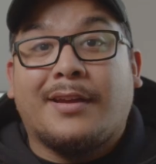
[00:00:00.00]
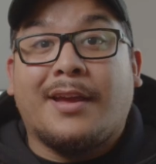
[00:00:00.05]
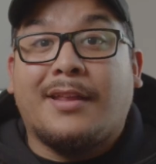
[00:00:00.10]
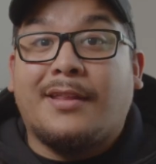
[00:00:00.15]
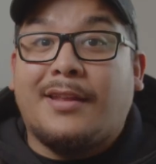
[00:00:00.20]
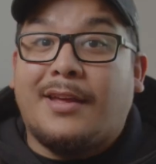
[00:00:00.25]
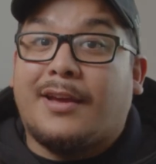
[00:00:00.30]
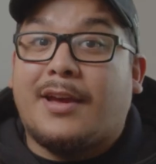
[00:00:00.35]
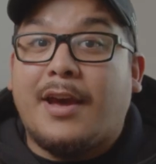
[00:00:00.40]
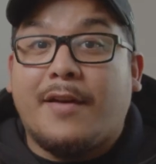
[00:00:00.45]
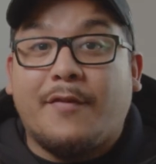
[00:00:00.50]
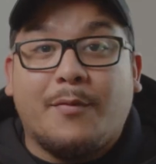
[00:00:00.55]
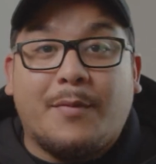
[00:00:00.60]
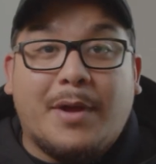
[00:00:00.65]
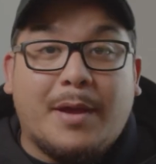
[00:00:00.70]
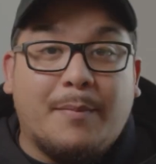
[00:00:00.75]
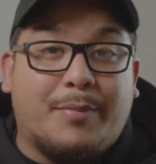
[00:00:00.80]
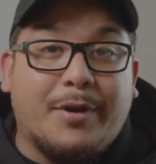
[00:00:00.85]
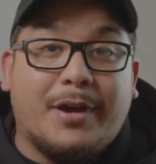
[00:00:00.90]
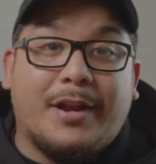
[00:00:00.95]
can they cover
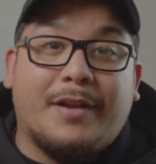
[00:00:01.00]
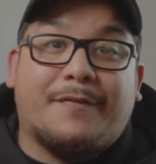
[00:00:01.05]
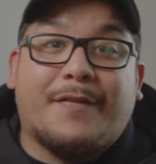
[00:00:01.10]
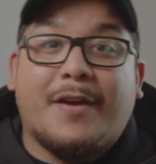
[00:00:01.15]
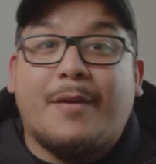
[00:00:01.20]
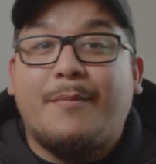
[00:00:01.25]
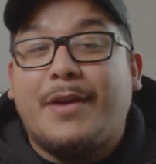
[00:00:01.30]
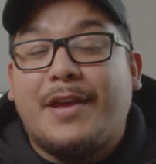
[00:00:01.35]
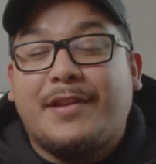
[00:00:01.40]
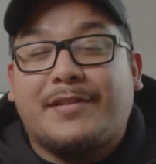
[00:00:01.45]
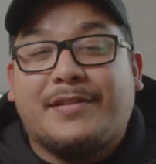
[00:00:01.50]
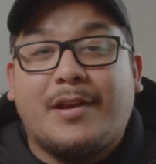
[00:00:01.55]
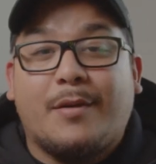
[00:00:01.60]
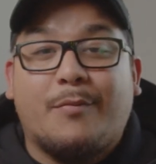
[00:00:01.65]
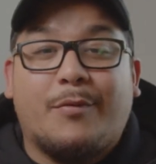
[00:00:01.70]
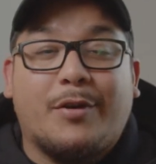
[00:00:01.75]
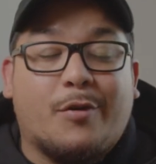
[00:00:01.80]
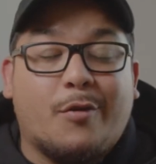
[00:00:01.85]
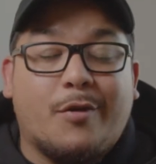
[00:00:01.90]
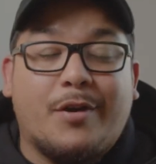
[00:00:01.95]
my butt if I mess
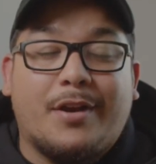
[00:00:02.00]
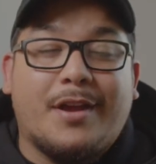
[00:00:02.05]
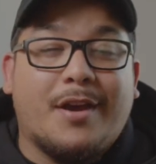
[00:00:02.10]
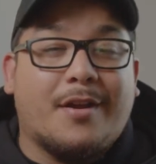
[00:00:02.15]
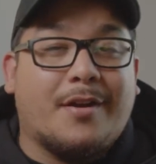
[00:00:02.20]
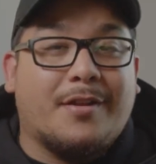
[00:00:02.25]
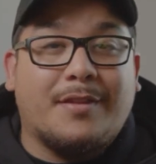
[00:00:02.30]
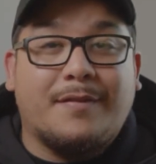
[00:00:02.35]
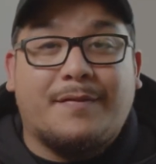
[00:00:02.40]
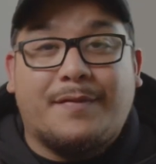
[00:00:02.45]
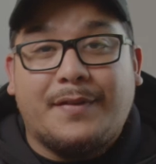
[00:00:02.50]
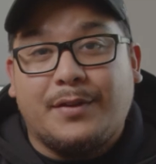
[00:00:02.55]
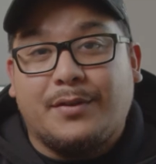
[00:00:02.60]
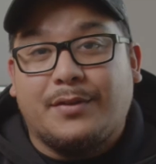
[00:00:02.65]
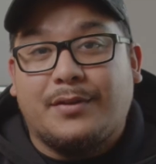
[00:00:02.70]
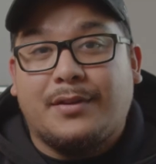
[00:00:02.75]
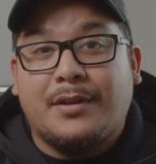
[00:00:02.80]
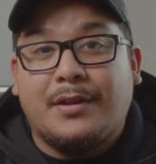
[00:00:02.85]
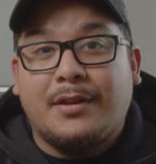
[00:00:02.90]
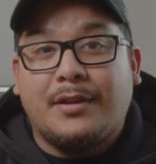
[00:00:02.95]
up recording out on the
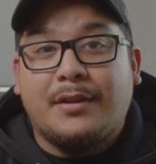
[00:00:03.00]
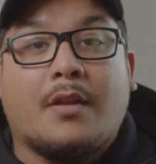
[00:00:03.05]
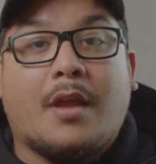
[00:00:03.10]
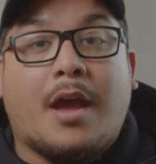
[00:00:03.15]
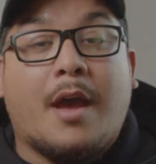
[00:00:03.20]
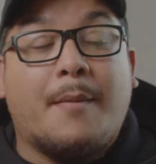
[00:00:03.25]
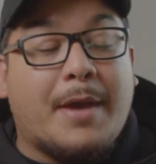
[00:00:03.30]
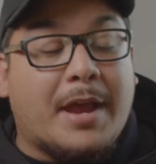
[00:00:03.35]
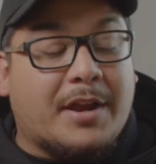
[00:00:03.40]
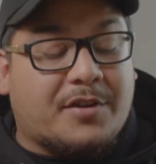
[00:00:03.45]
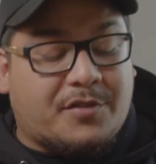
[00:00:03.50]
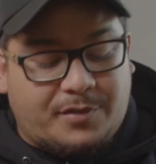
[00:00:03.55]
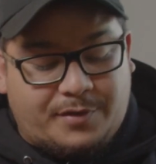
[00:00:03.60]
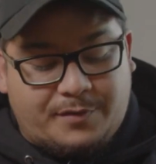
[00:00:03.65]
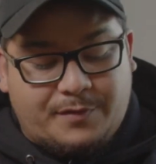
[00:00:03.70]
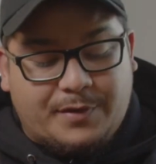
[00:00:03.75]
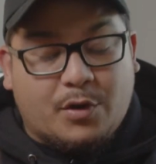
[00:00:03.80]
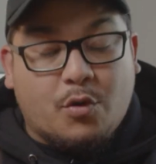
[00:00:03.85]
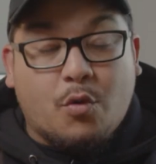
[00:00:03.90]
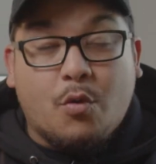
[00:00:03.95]
field? I'm
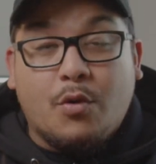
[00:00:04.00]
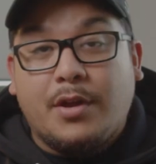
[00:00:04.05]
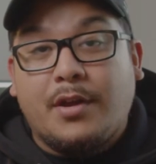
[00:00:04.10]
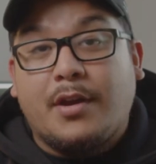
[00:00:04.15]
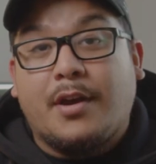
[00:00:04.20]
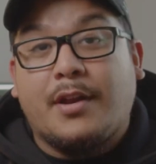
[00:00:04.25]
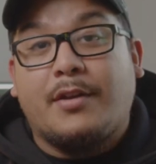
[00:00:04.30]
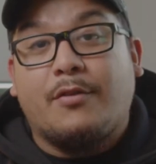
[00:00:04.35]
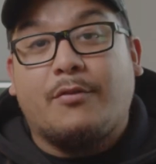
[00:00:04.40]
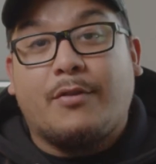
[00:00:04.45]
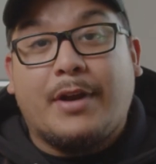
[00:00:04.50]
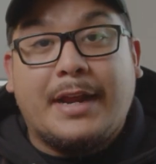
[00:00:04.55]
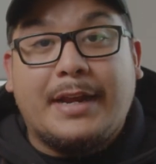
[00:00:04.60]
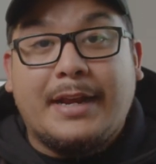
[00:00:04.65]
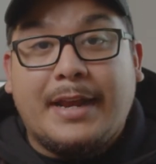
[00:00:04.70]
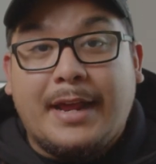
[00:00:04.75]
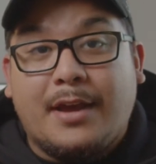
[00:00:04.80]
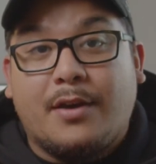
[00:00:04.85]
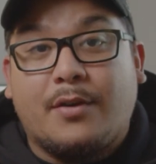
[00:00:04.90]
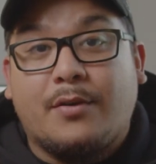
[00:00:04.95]
actually recording on it right
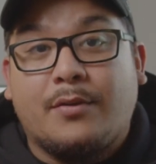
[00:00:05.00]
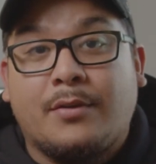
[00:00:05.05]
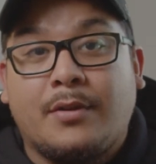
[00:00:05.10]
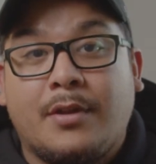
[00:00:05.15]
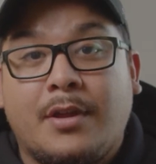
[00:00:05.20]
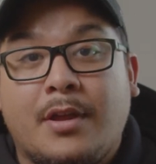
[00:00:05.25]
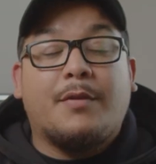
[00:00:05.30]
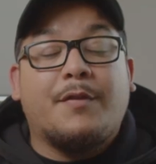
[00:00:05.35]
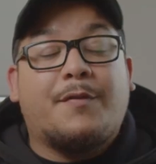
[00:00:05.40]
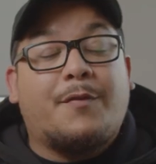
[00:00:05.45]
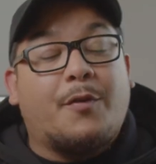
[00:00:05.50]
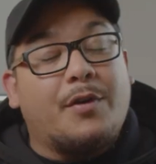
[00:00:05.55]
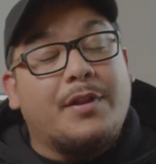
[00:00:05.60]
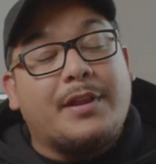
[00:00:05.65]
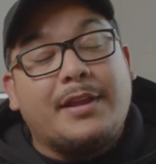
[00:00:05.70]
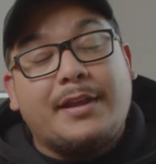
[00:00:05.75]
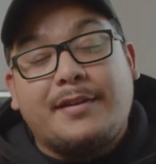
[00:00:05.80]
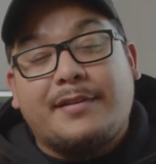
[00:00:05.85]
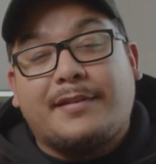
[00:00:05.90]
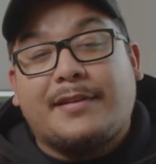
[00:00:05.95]
now.
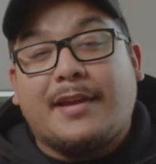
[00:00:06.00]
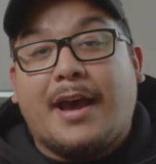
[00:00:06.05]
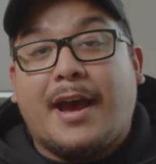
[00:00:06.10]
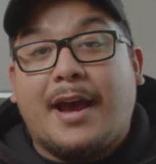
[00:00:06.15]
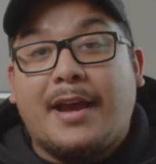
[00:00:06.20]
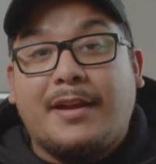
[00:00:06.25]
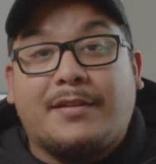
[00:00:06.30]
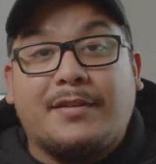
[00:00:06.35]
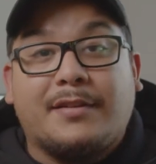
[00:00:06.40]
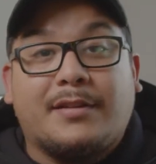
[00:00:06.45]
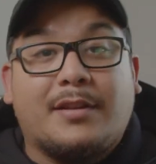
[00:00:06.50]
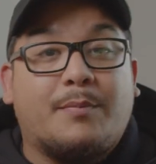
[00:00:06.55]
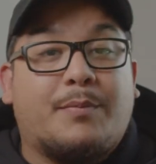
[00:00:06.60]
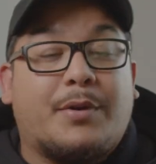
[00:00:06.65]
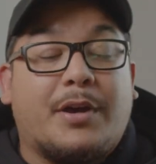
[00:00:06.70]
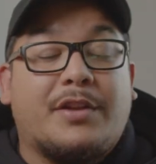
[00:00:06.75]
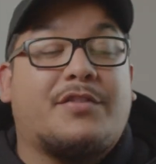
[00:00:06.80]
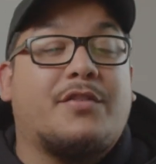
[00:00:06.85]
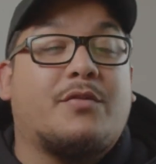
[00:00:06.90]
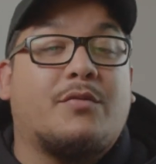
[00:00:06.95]
Before these, I took the
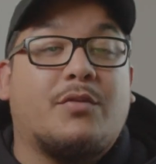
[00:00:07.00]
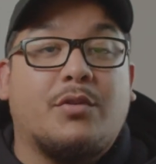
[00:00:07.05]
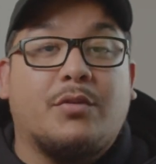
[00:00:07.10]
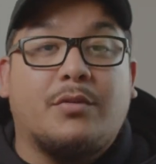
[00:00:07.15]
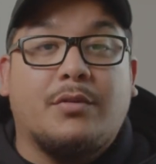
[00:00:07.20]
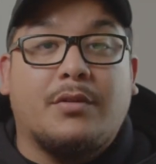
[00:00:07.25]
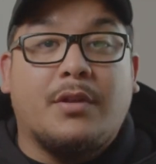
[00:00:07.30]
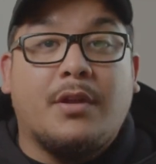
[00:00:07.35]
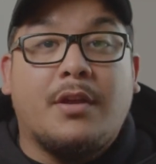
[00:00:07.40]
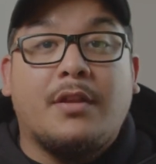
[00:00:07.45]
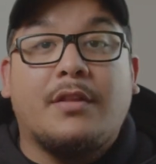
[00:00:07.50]
budget route,